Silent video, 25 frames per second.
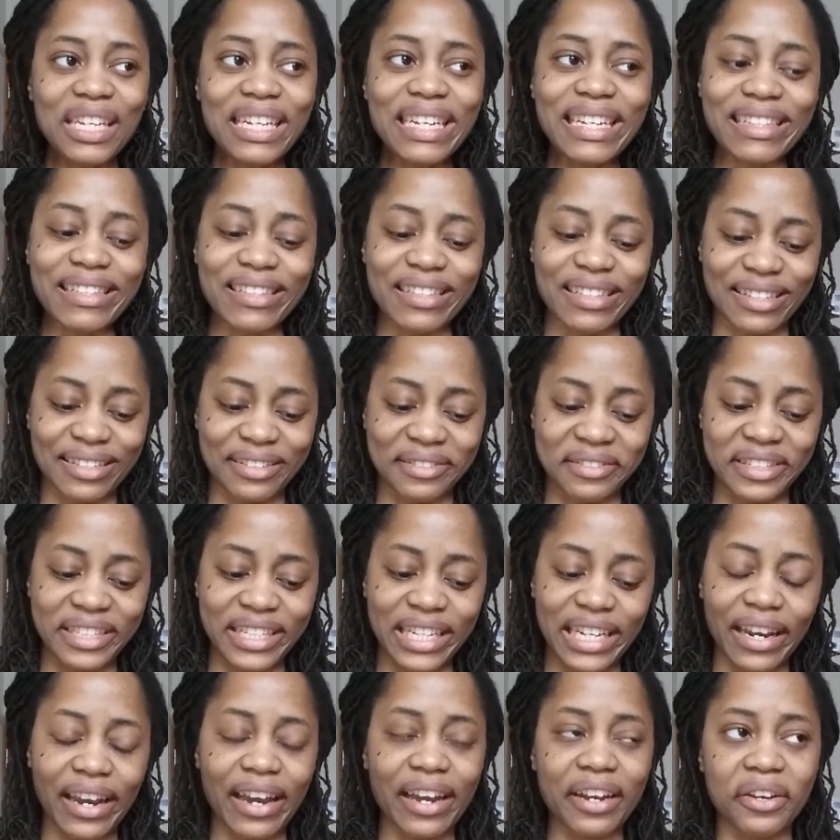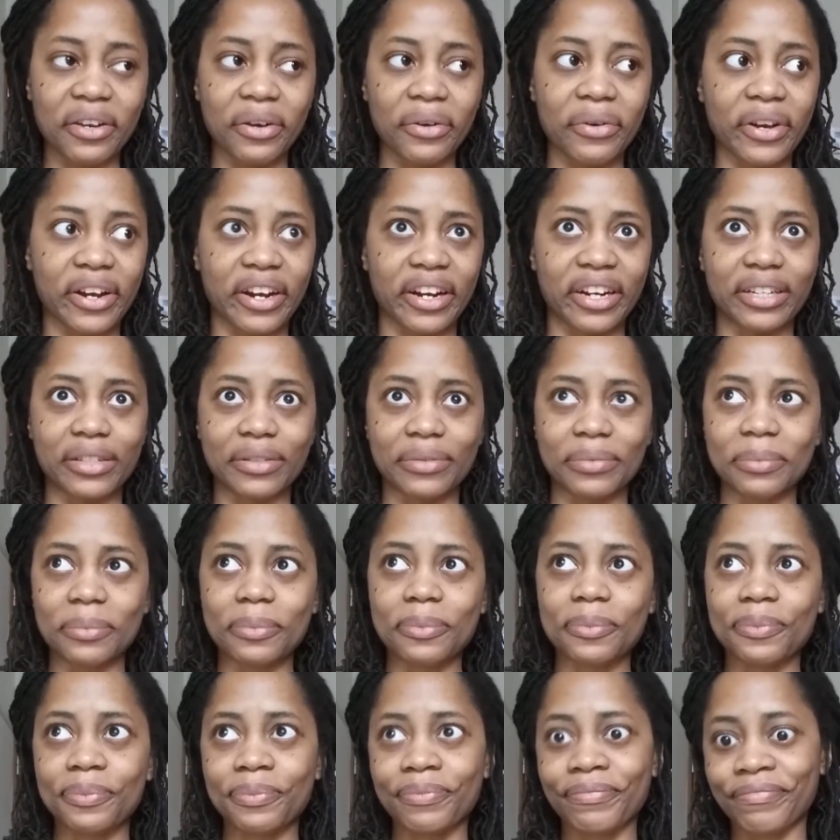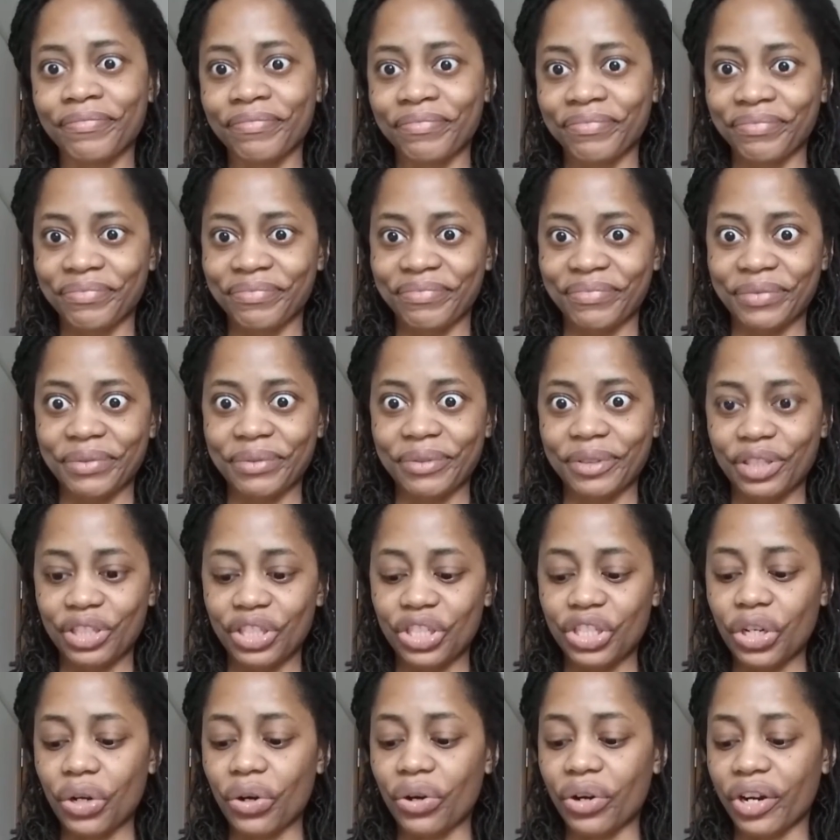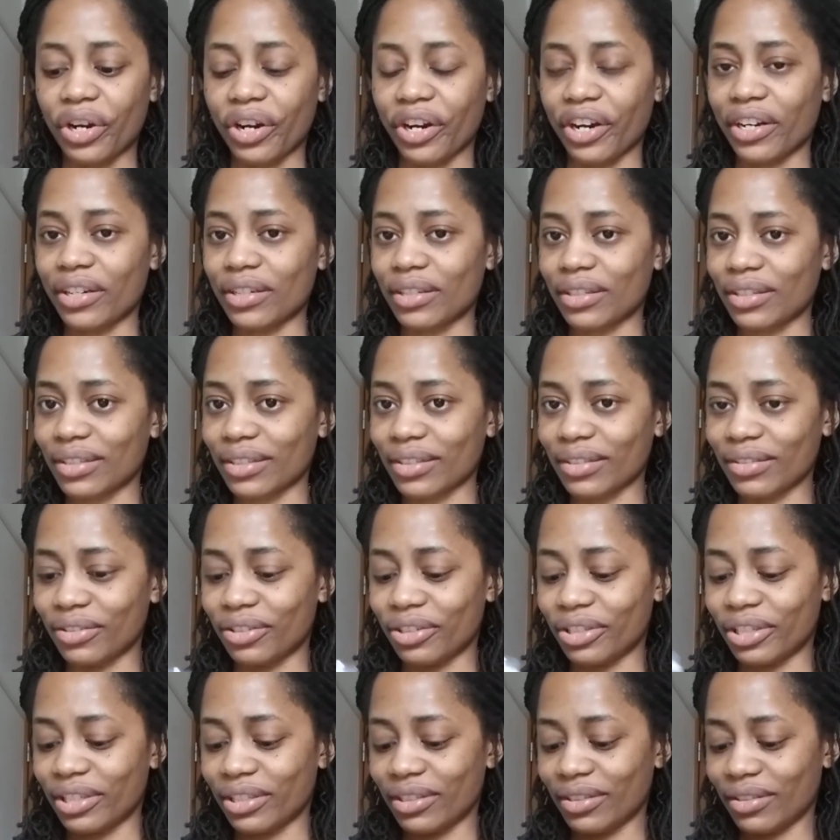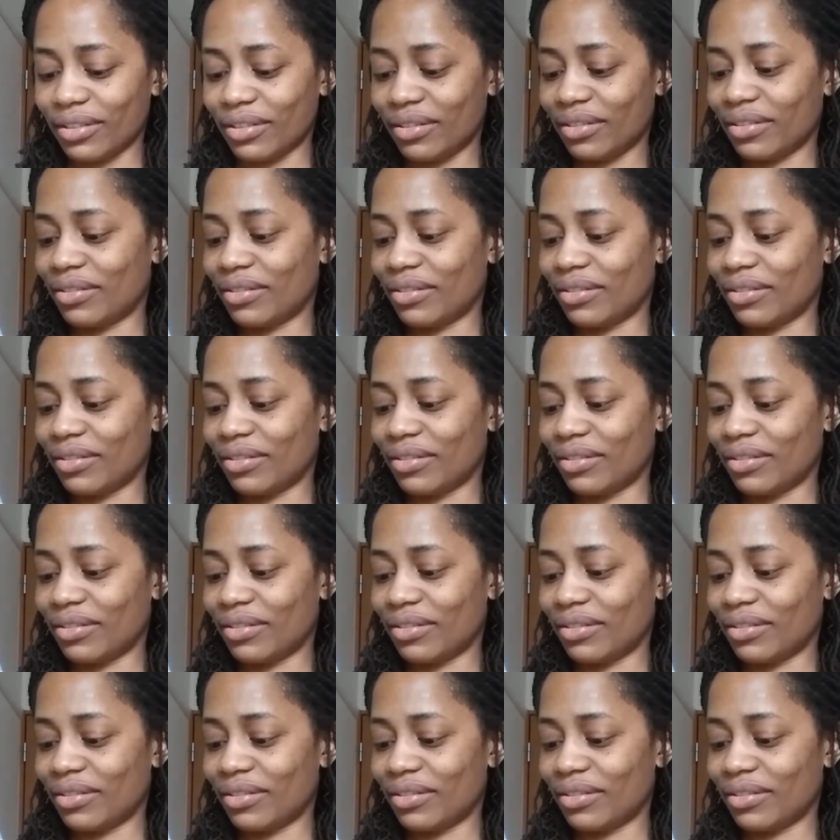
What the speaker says: It's tea and yogurt. Yogurt or